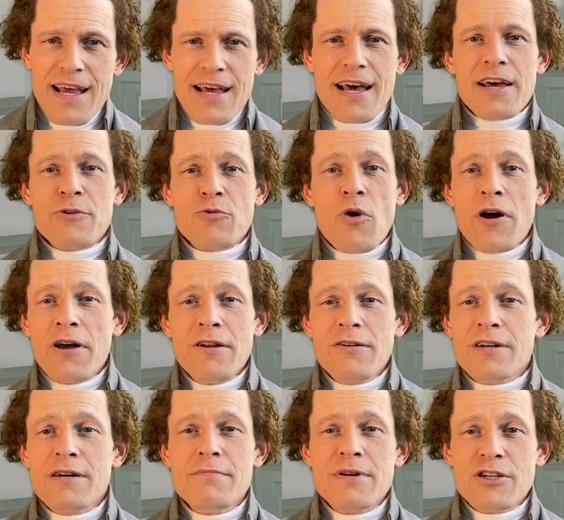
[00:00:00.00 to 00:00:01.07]
A royal
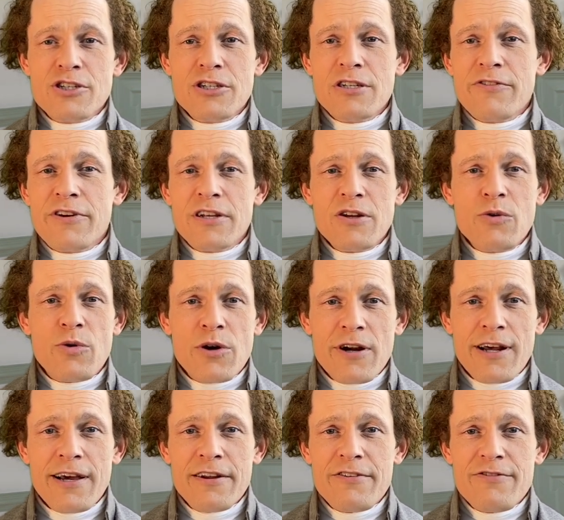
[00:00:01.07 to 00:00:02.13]
commission of
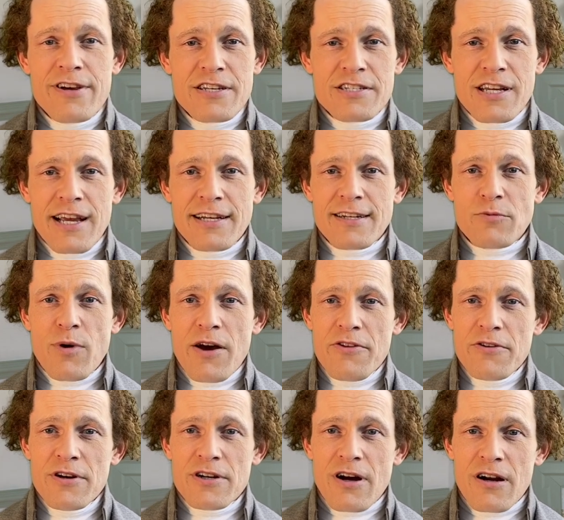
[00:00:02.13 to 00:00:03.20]
inquiry investigated whether
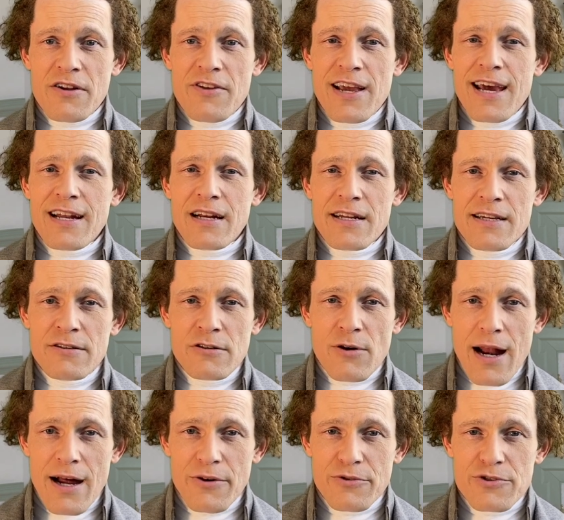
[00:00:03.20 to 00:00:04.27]
or not they had legal
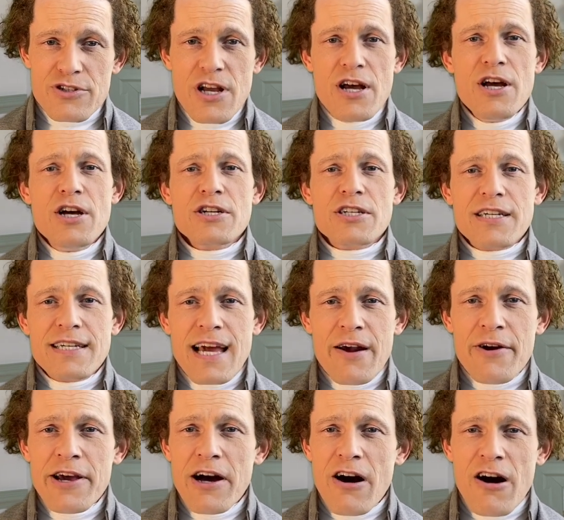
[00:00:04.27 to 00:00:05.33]
grounds to
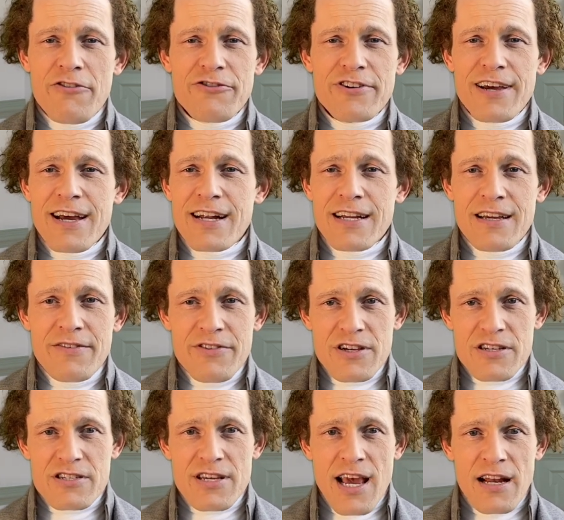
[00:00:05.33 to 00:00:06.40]
carry off any of the
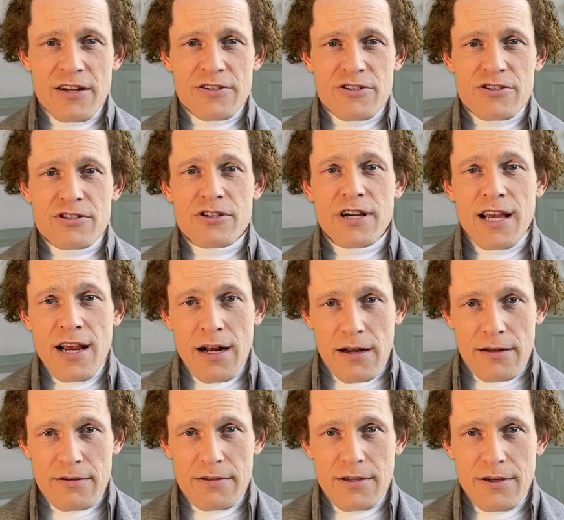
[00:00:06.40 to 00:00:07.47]
assailants to
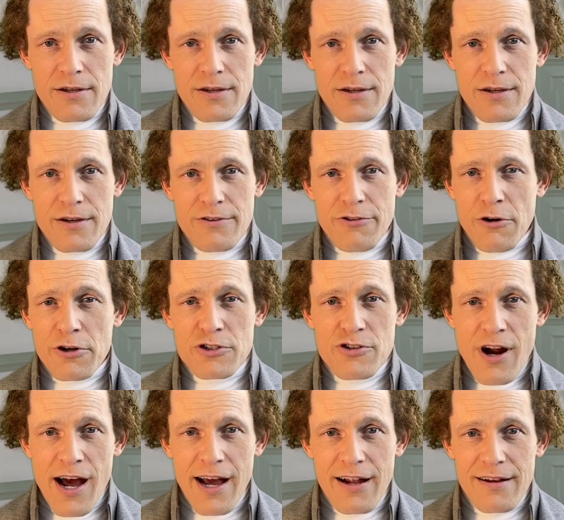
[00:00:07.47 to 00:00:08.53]
England for a
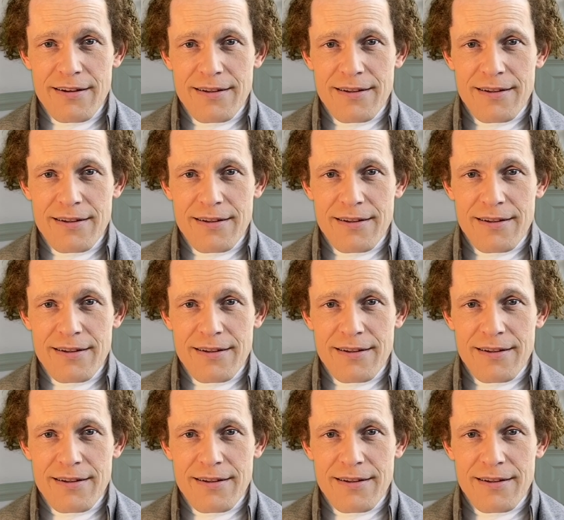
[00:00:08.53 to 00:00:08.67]
trial.